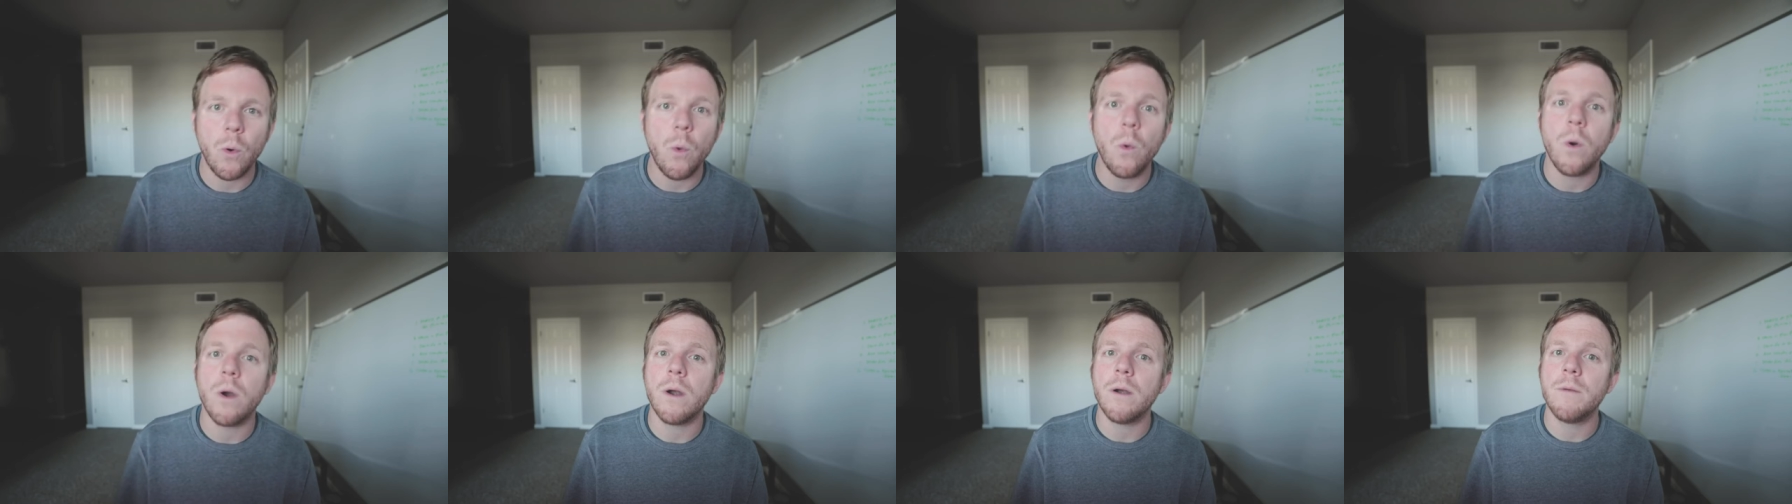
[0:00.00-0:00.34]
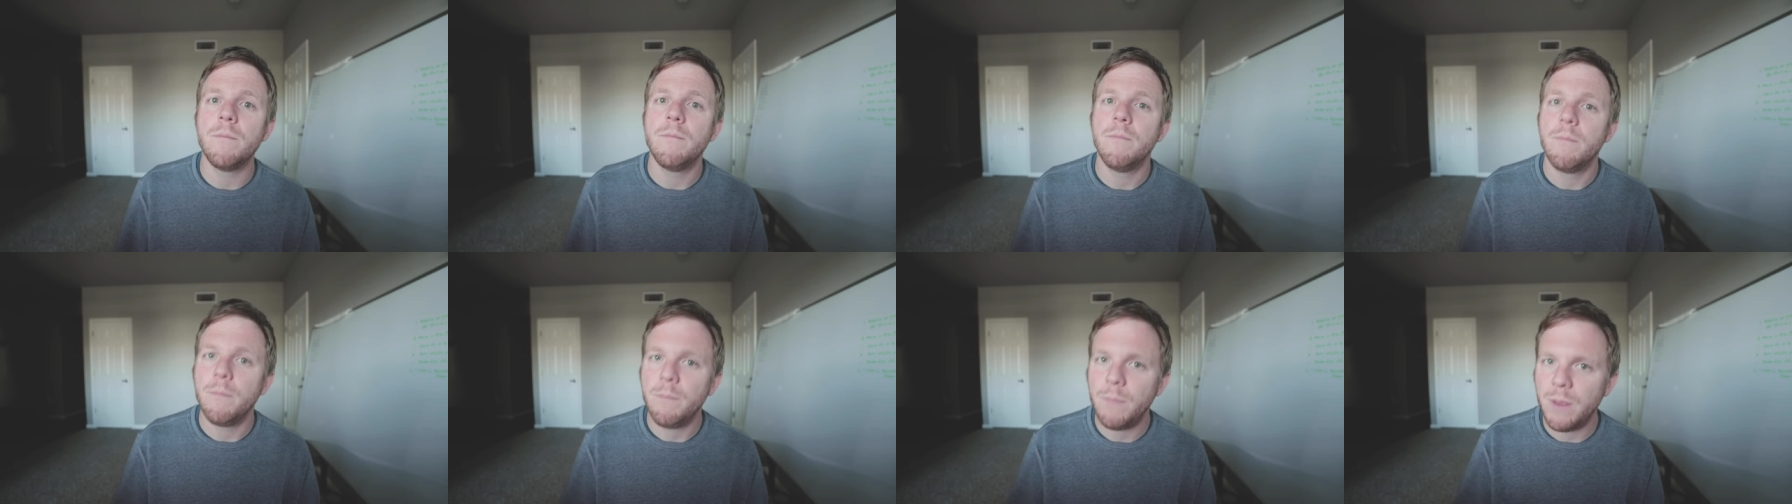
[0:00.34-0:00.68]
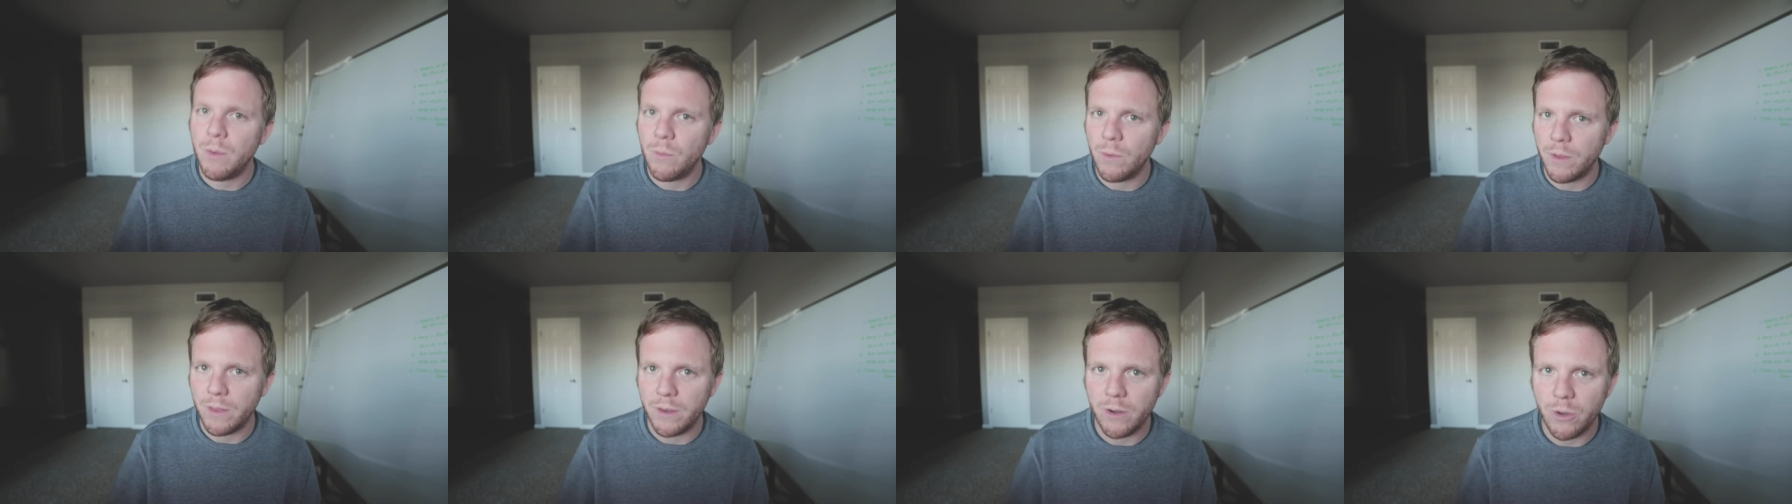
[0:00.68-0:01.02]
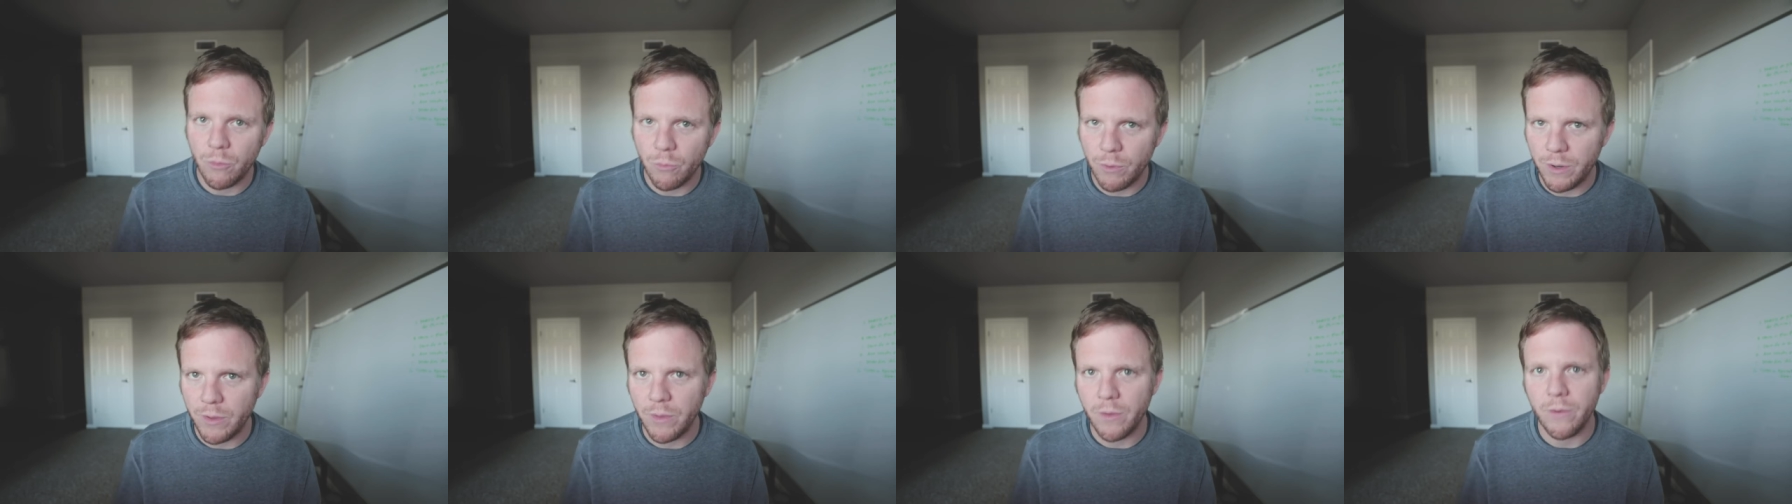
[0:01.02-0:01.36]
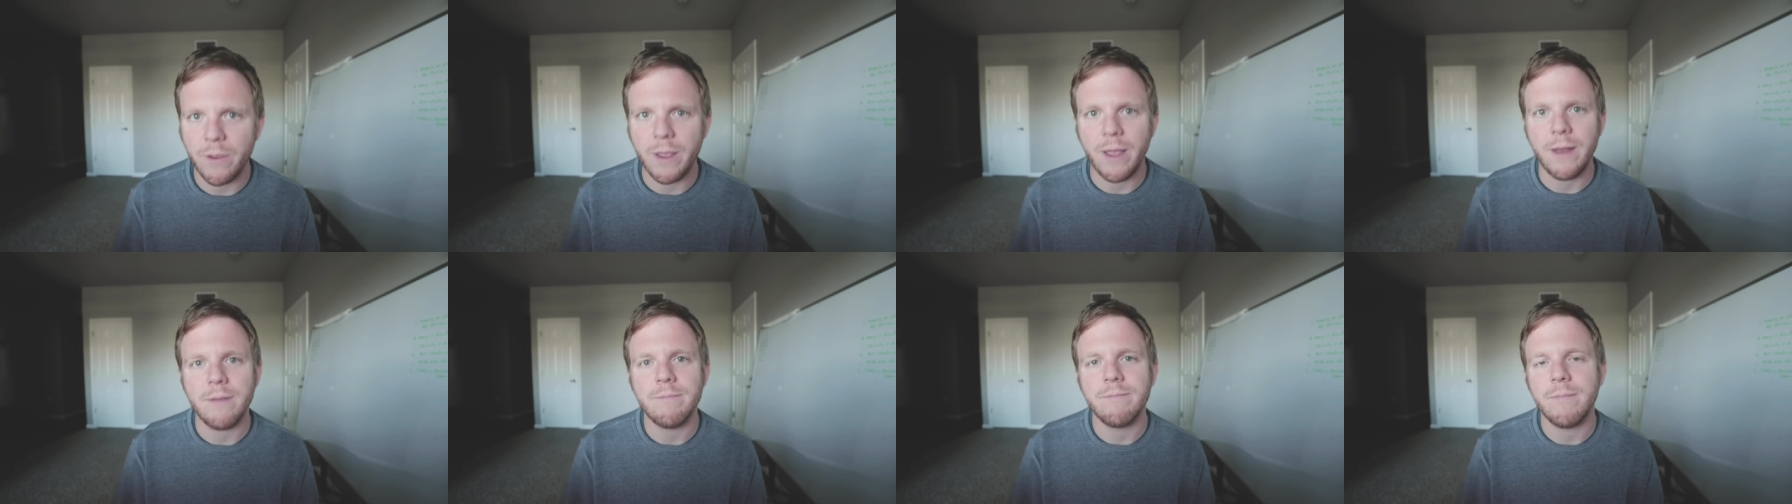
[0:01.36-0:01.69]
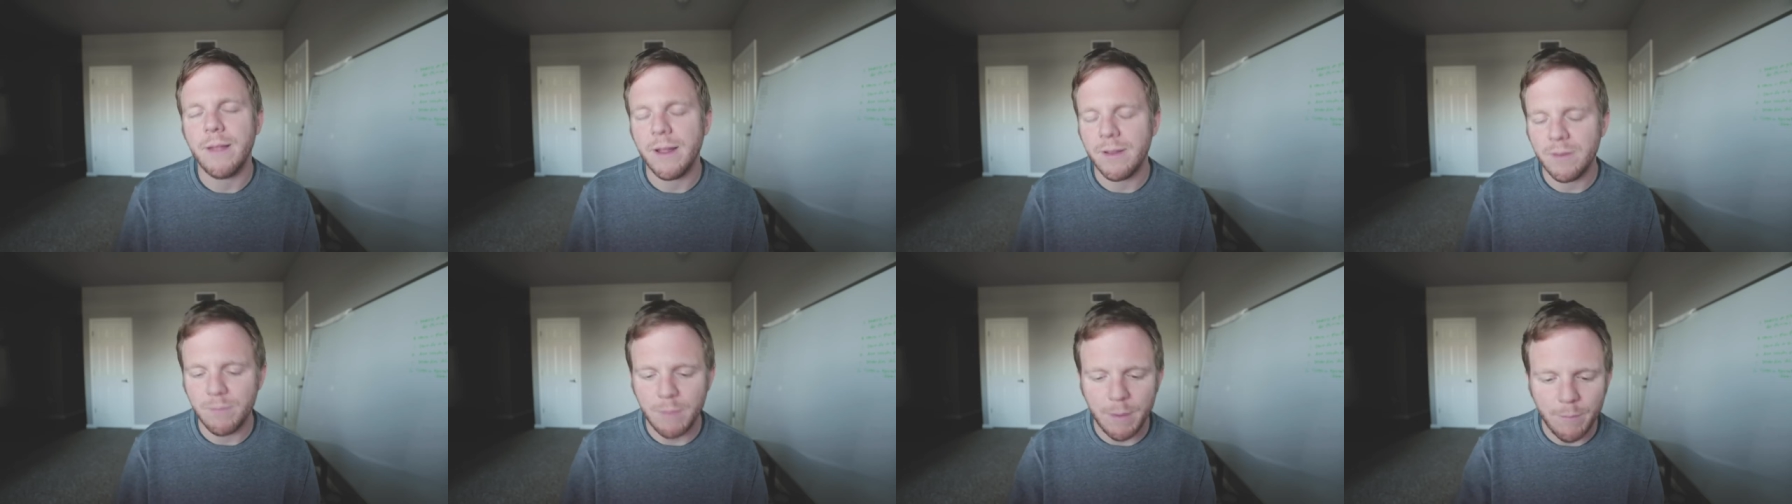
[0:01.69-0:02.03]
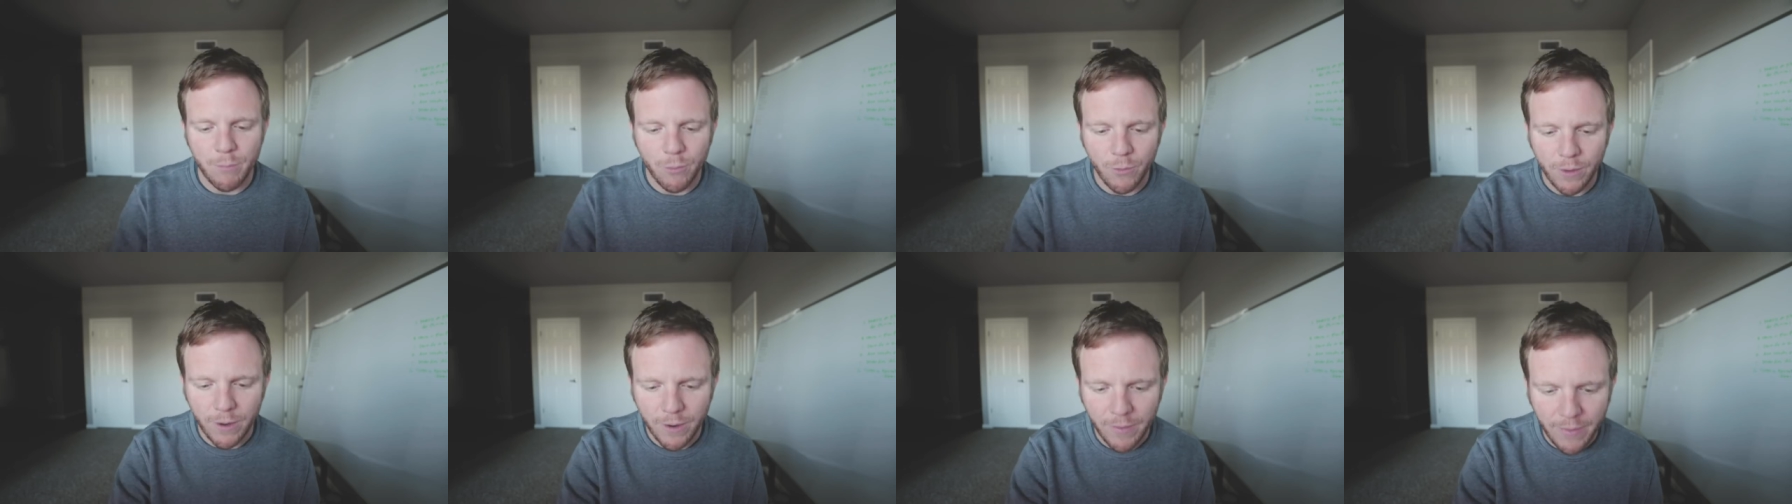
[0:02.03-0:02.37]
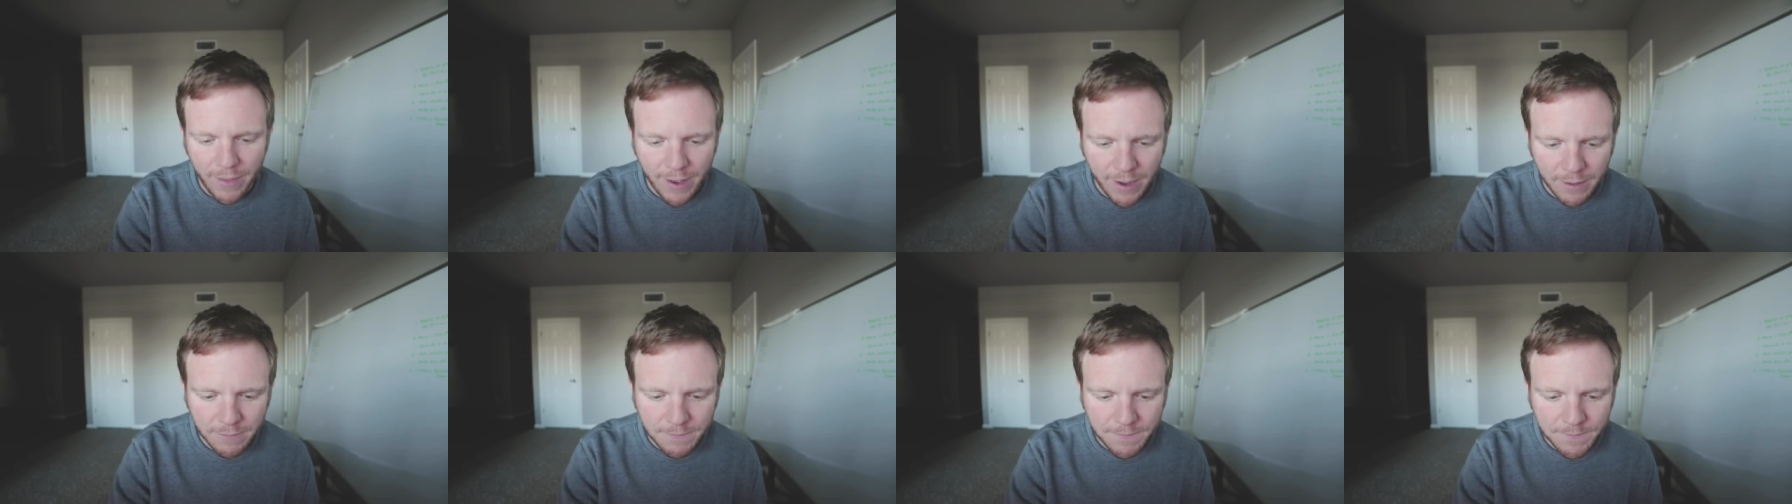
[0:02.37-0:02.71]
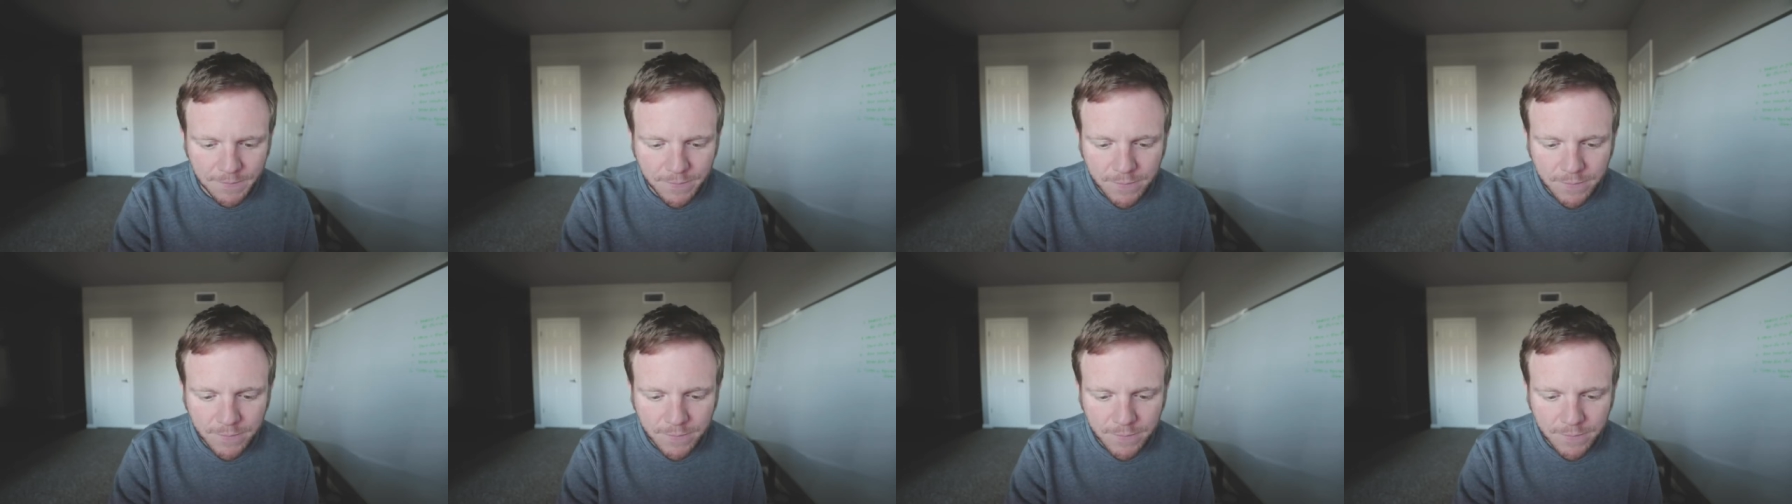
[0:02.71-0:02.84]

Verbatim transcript: or be willing to relocate. That's my point on that.